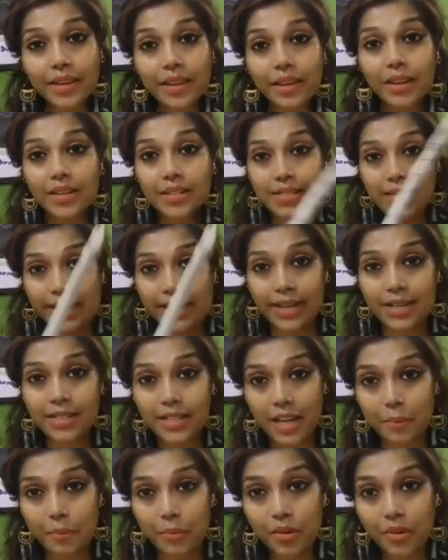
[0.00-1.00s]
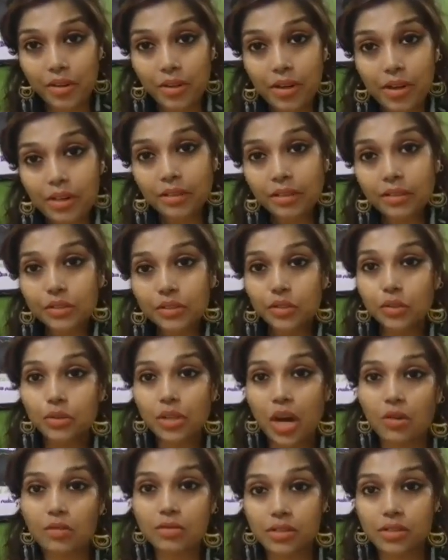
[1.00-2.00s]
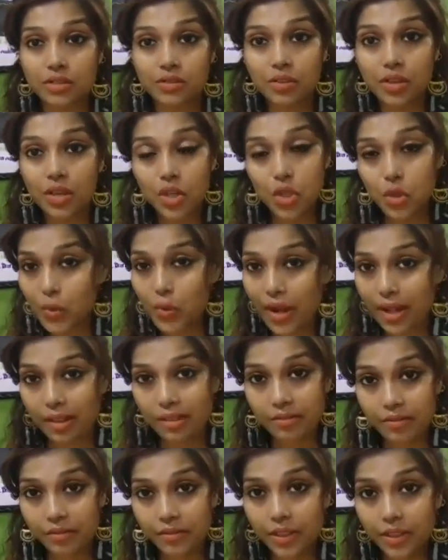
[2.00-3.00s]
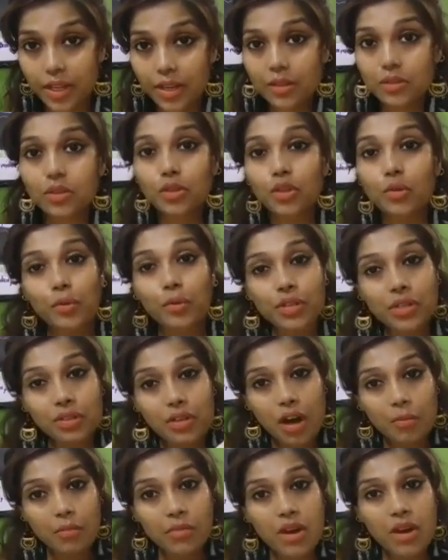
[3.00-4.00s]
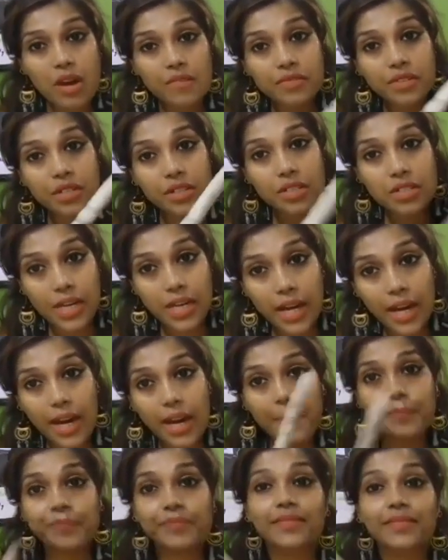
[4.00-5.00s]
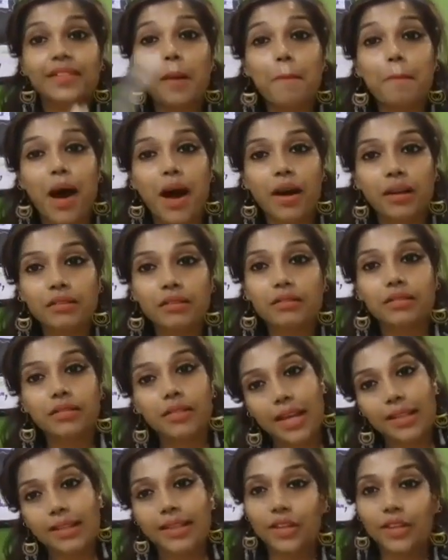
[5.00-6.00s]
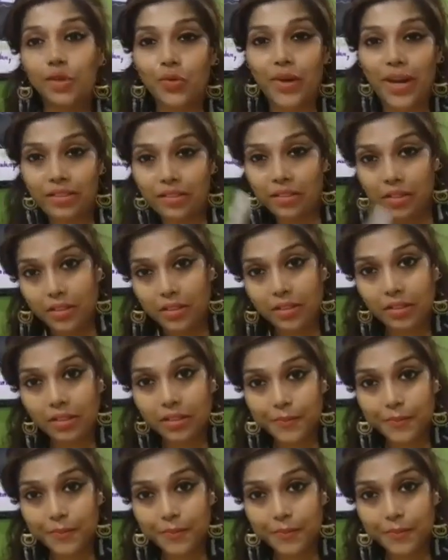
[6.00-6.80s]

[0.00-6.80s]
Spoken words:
2nd April 2012. So you put a comma after the day, the month, and then you write the year.